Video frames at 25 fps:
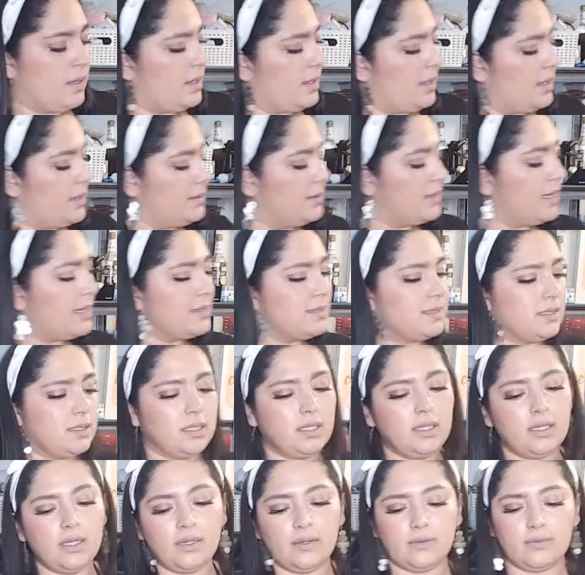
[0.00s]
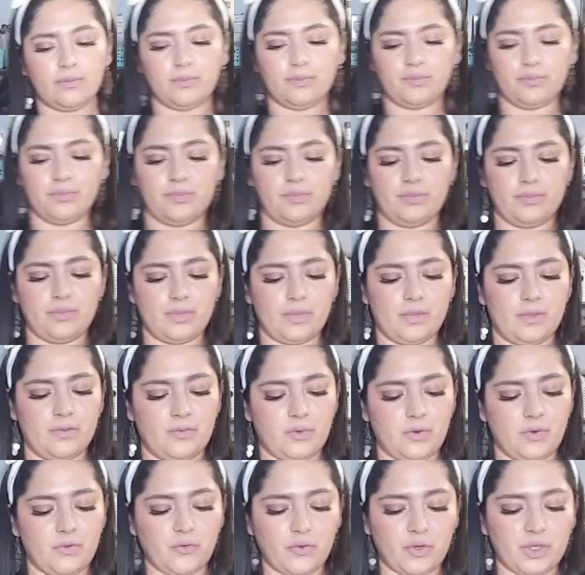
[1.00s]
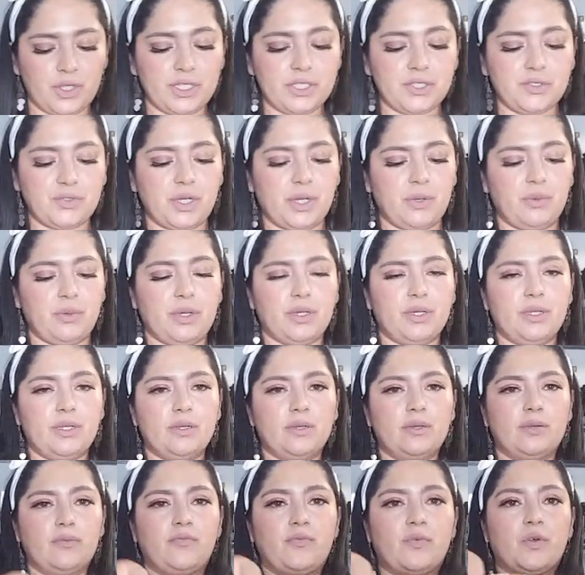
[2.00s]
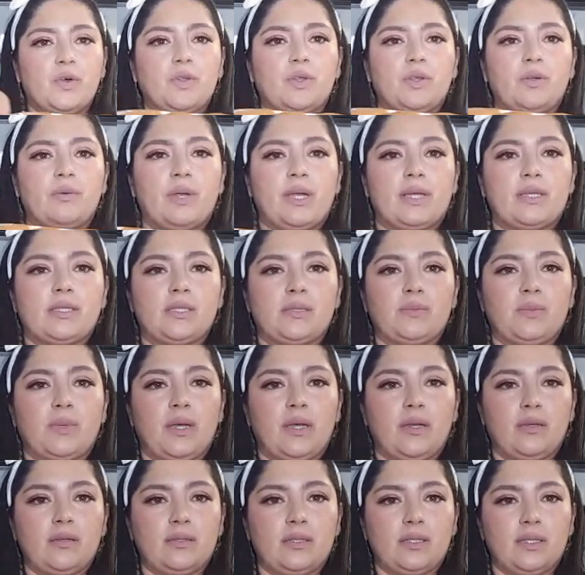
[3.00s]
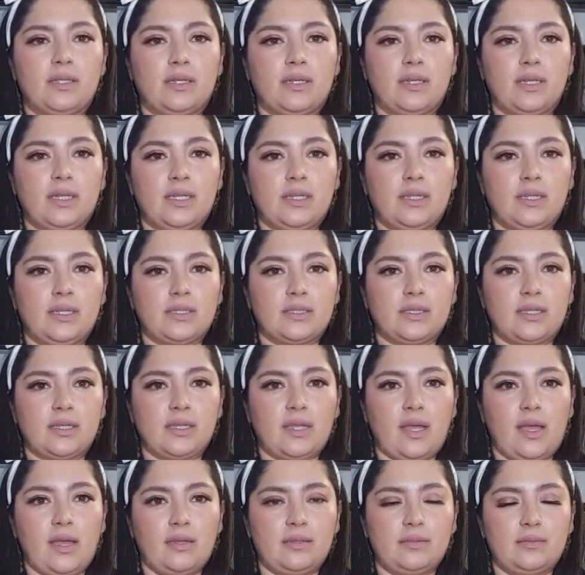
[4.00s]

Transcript: and that's it. Well, for this tray, we're going to fill the rest, but literally it looks like that.